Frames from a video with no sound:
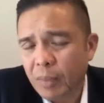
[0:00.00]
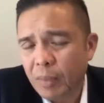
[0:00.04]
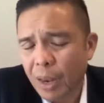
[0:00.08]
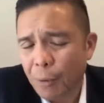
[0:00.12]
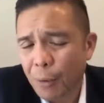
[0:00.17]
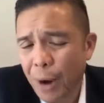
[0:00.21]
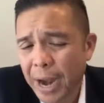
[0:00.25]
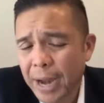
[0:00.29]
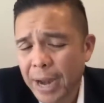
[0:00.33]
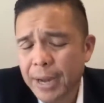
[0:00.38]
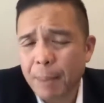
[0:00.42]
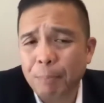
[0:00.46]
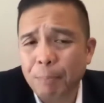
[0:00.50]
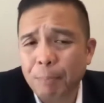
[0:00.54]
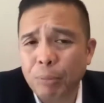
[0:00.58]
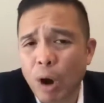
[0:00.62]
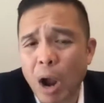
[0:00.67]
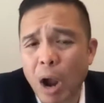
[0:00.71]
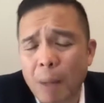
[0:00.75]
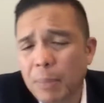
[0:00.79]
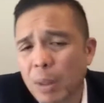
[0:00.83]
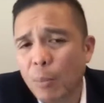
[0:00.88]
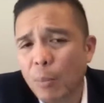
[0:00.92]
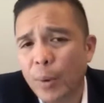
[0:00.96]
right? The
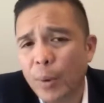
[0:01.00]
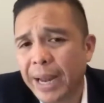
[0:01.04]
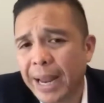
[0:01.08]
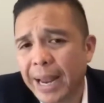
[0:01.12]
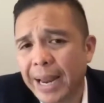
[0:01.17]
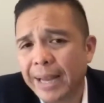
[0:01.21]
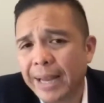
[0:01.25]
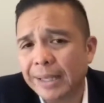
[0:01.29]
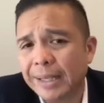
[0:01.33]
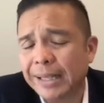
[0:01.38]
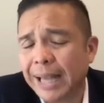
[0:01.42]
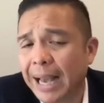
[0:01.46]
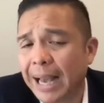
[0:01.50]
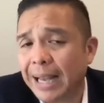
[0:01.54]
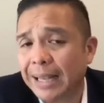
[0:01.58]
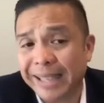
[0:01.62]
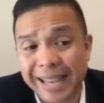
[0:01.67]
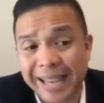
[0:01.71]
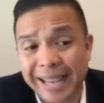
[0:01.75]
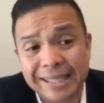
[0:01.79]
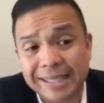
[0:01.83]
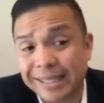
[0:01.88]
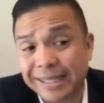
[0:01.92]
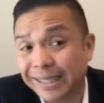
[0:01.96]
problem with it is that
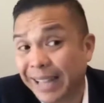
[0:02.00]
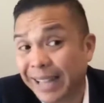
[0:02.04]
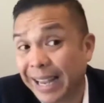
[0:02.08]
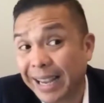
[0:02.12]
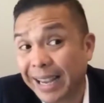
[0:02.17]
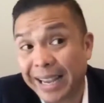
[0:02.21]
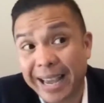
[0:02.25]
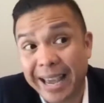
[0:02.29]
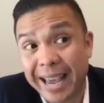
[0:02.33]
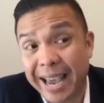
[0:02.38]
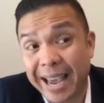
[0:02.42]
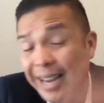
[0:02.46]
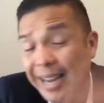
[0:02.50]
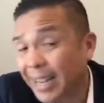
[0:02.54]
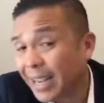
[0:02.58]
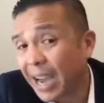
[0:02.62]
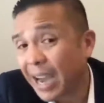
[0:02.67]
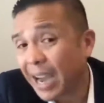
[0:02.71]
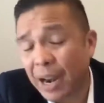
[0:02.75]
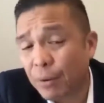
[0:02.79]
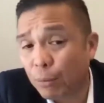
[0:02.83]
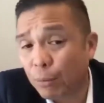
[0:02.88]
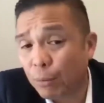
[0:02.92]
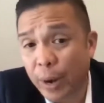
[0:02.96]
it's like any
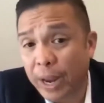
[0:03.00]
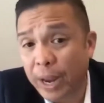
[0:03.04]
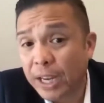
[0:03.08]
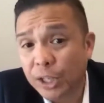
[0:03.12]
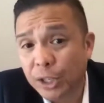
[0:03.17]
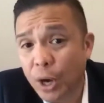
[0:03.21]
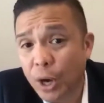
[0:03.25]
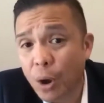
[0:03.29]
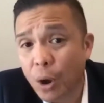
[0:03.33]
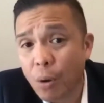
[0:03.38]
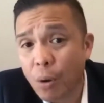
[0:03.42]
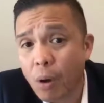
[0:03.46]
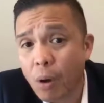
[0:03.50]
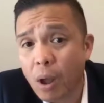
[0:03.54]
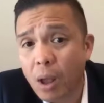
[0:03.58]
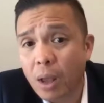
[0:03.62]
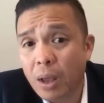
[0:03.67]
kind of ratio.